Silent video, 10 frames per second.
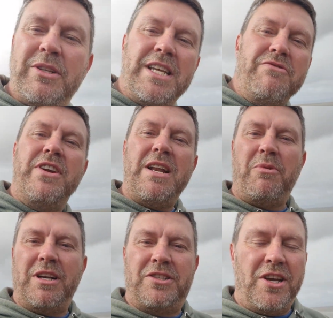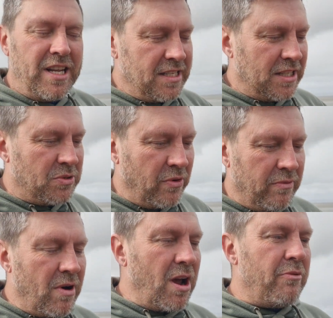Now, I didn't really want to turn this
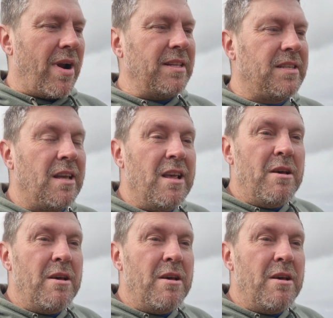into a rant,